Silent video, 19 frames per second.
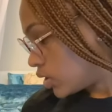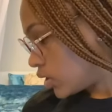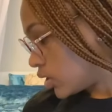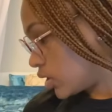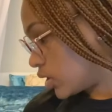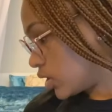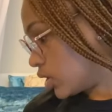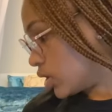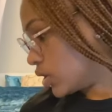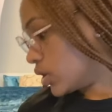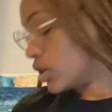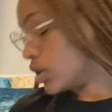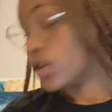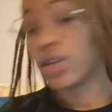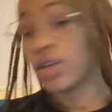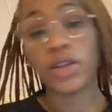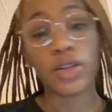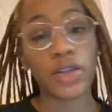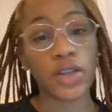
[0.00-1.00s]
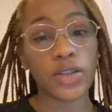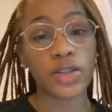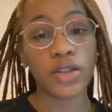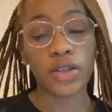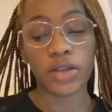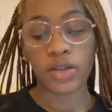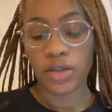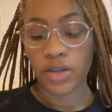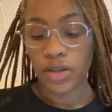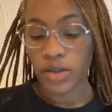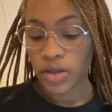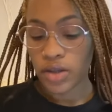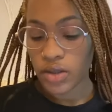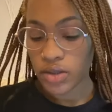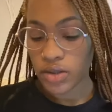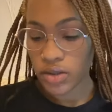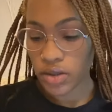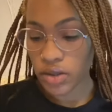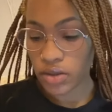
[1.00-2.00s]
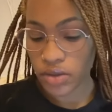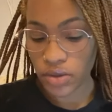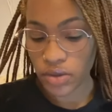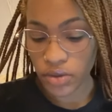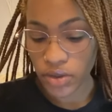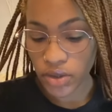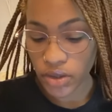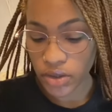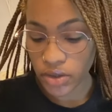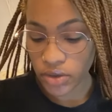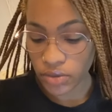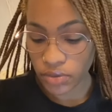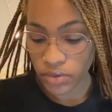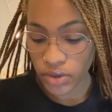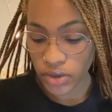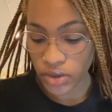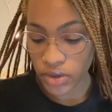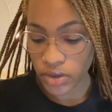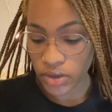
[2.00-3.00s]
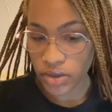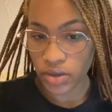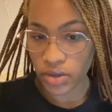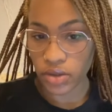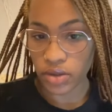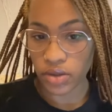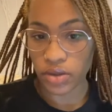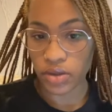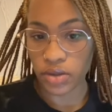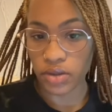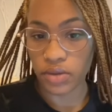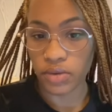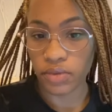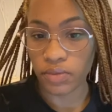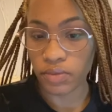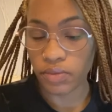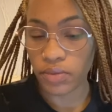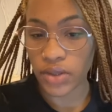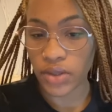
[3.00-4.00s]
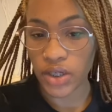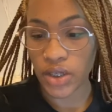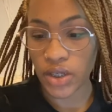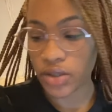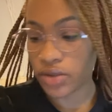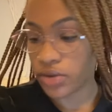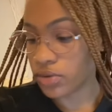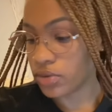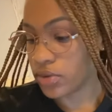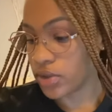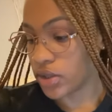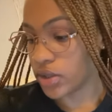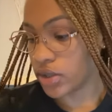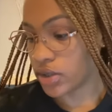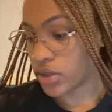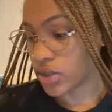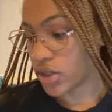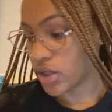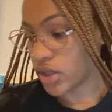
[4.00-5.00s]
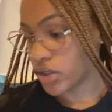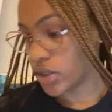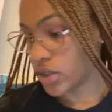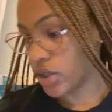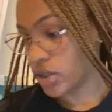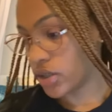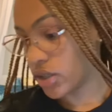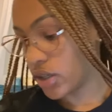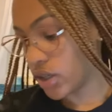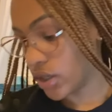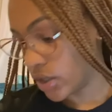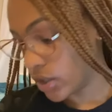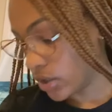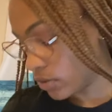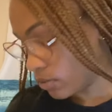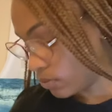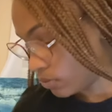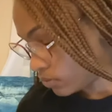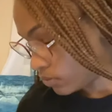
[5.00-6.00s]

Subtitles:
And that's it. So in order to do this, what I do is I take the hair.